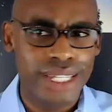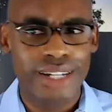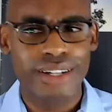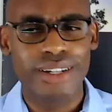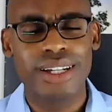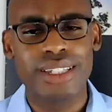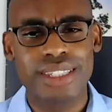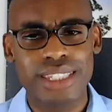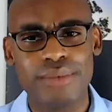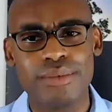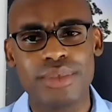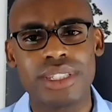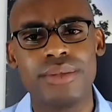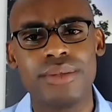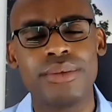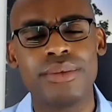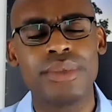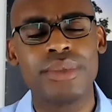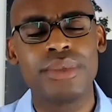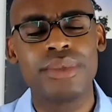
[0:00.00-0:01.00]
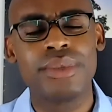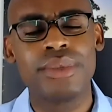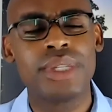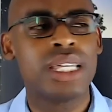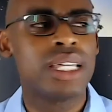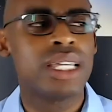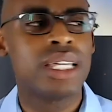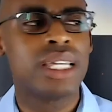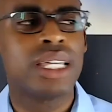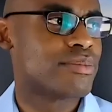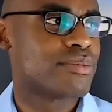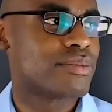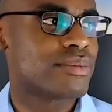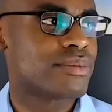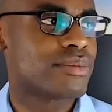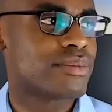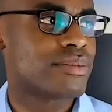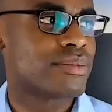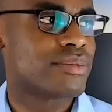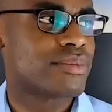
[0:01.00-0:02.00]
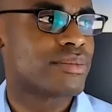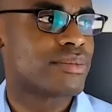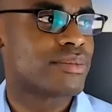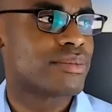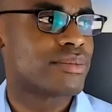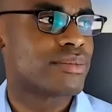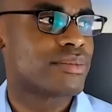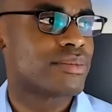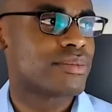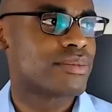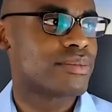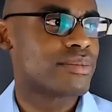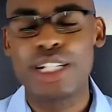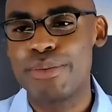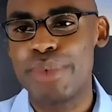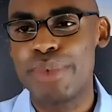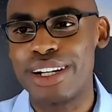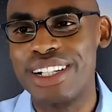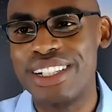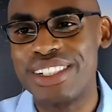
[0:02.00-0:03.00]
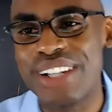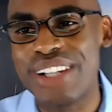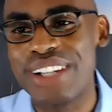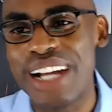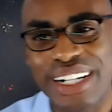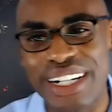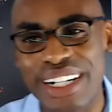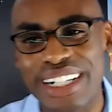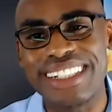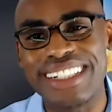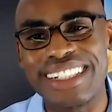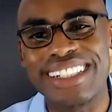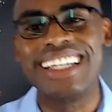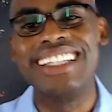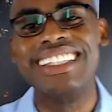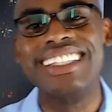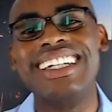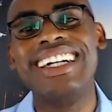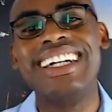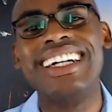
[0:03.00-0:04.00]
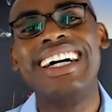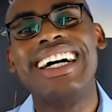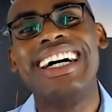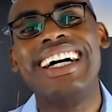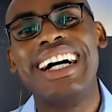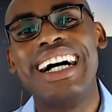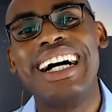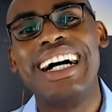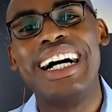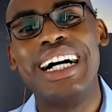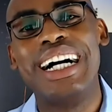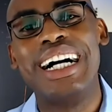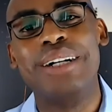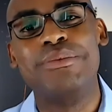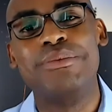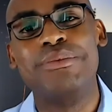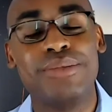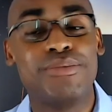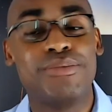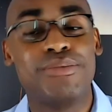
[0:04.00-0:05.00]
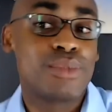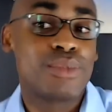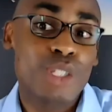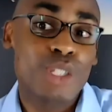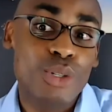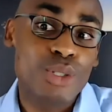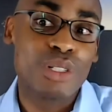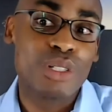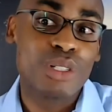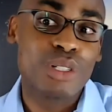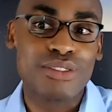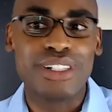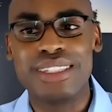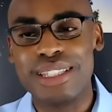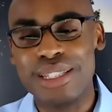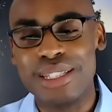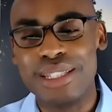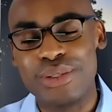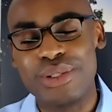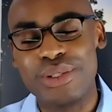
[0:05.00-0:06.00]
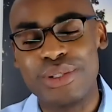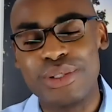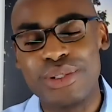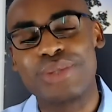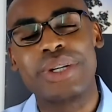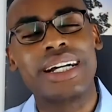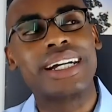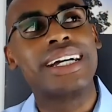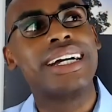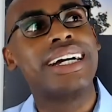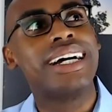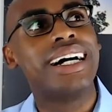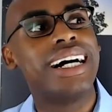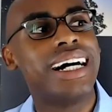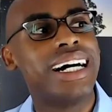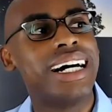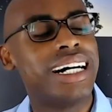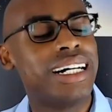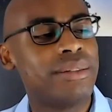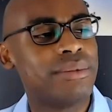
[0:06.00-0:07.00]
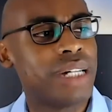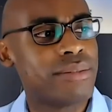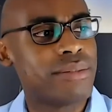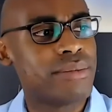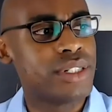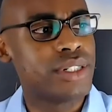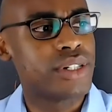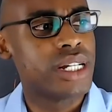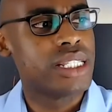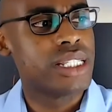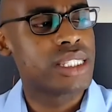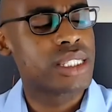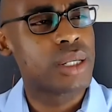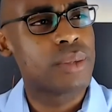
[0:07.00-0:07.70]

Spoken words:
That area seems to have a much better track record than social, for instance, which is where I've been trained.